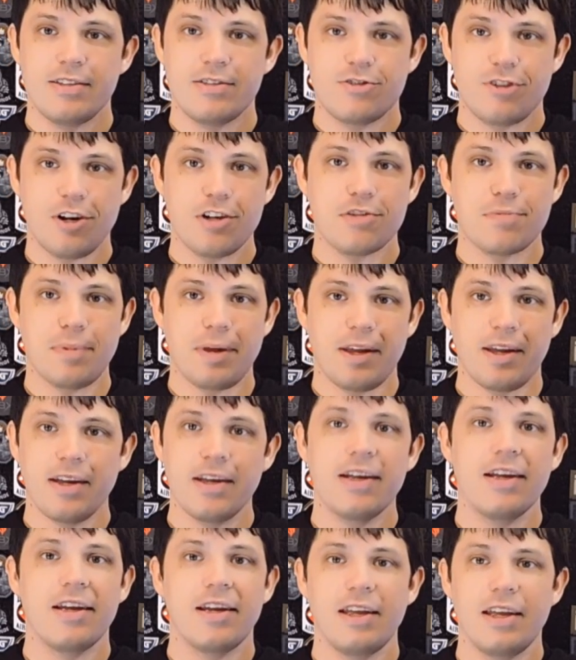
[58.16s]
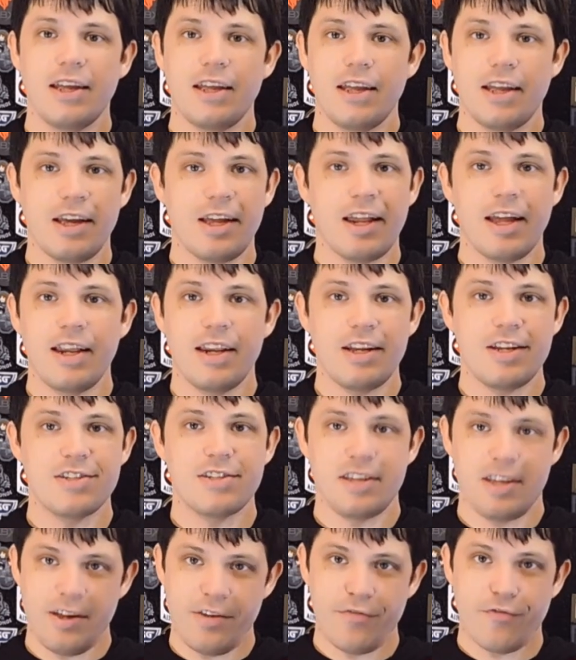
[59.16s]
Trust me, it ain't
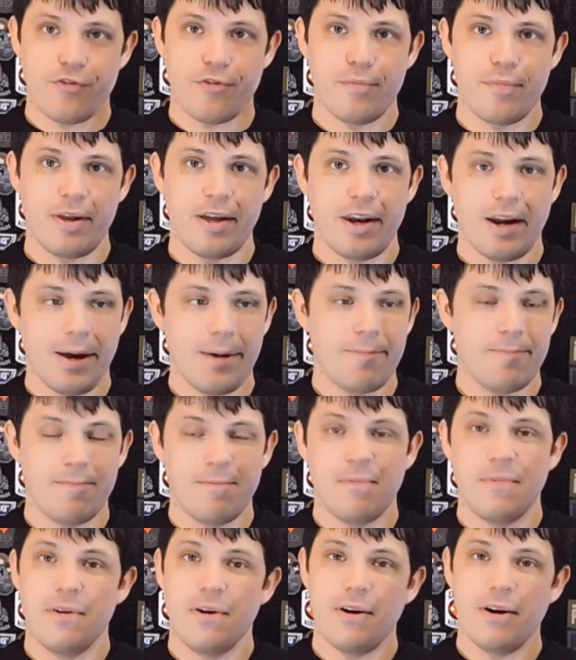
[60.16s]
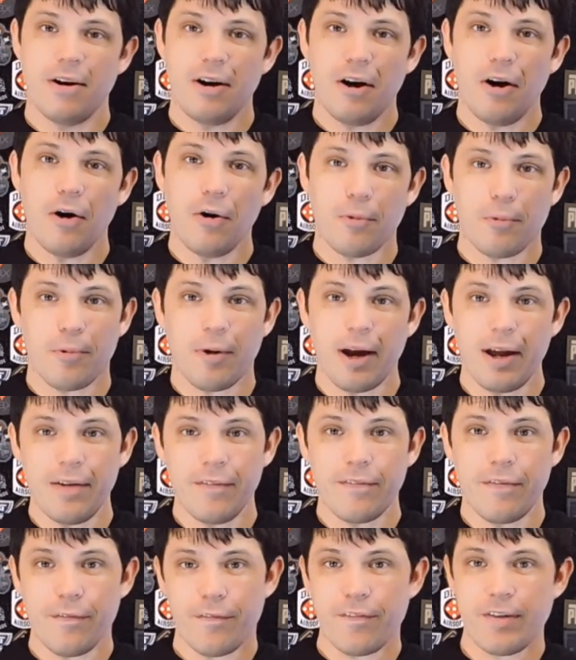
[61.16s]
easy even for me, and I'm
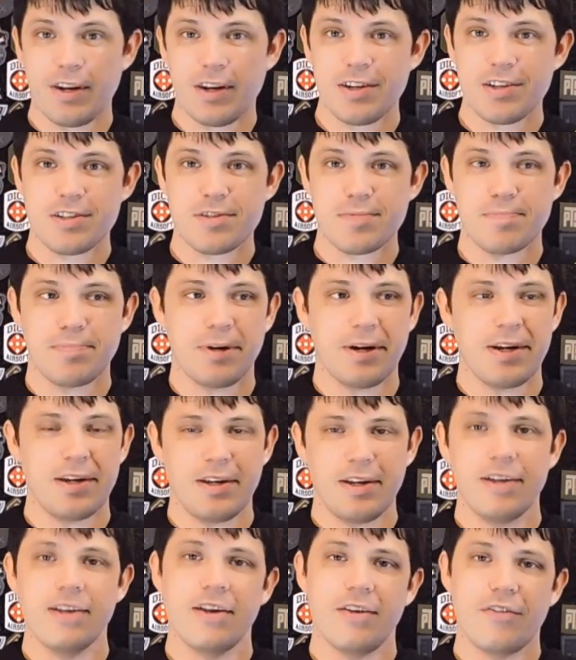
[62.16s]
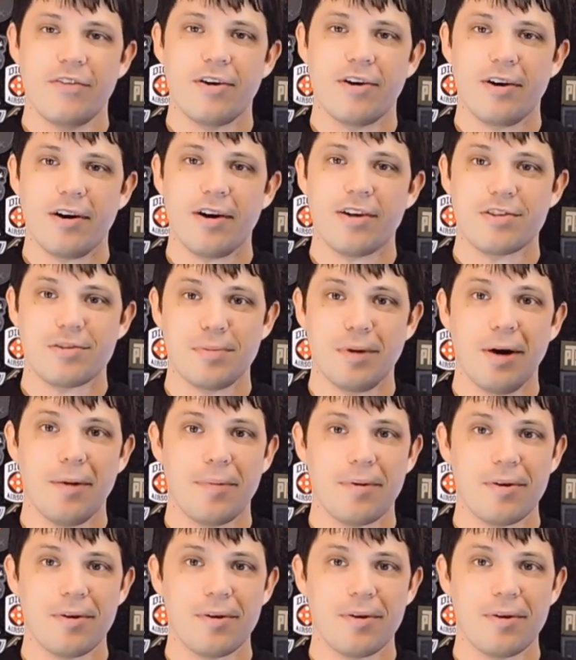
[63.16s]
alright for fitness, but if you're a small